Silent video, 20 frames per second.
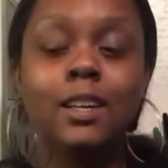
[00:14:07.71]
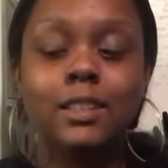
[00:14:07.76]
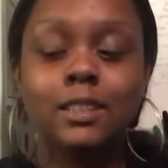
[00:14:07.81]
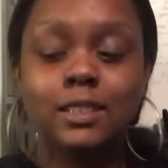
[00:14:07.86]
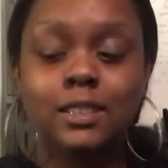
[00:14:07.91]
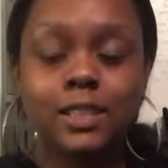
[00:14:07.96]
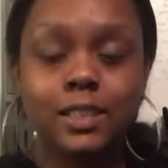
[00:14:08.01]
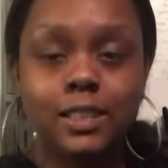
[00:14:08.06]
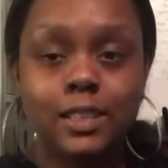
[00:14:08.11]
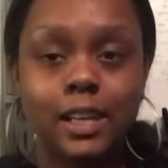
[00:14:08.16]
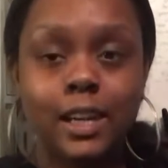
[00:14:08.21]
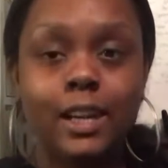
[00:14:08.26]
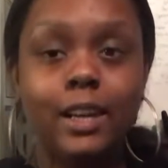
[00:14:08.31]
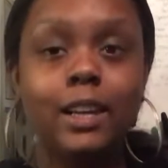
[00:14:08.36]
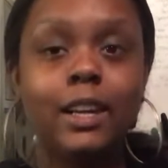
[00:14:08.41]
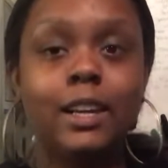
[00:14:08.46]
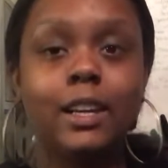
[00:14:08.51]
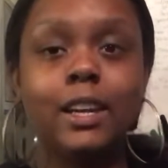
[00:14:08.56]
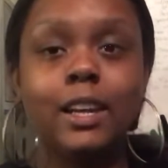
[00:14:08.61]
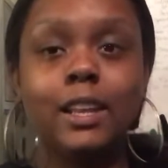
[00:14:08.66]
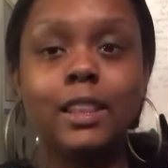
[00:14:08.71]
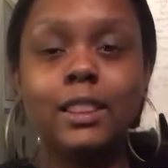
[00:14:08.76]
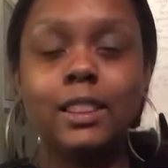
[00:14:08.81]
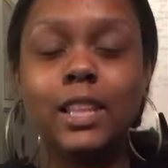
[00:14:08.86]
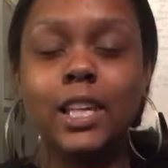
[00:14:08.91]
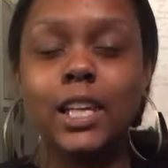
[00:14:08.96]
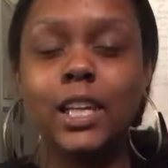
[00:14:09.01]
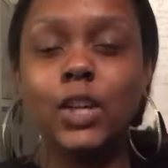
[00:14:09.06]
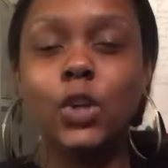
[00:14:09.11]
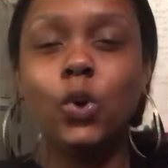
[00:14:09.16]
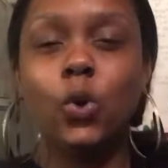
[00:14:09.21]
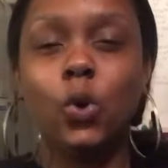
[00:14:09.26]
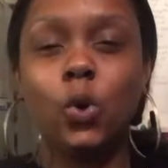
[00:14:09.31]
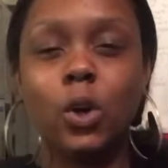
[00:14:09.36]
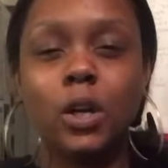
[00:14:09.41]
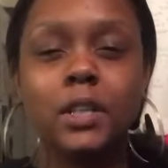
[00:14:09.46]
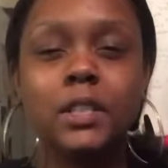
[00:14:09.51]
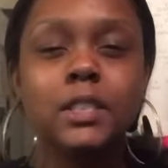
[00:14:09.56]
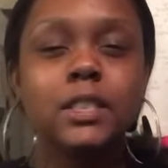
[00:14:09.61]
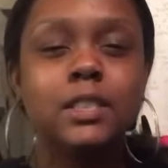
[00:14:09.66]
today, and I think
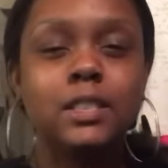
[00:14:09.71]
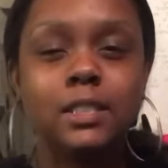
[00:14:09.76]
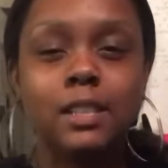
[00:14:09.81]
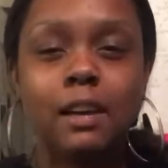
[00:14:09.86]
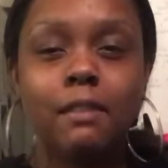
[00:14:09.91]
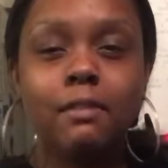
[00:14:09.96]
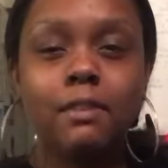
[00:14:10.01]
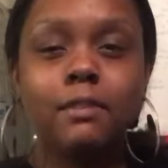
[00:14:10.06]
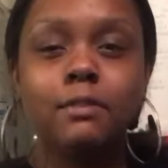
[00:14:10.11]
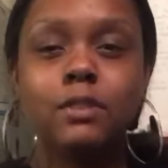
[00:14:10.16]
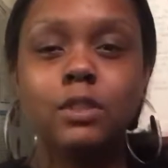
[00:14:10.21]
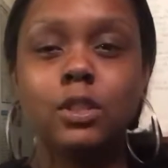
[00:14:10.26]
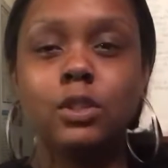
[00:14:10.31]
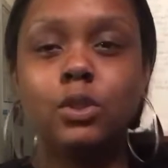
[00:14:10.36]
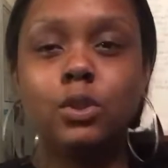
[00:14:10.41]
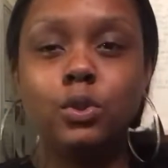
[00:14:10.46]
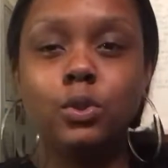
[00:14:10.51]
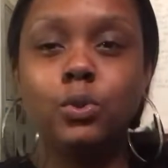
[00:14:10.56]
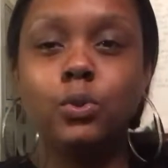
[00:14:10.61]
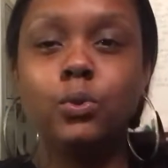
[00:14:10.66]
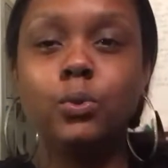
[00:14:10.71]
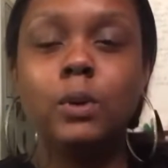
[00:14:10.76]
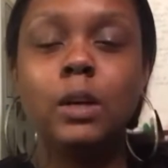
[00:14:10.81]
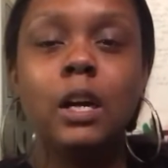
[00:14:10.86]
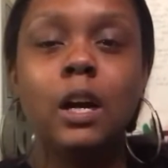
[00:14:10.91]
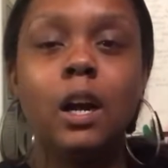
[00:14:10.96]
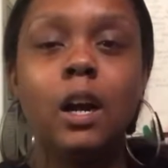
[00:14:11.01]
August 7th to do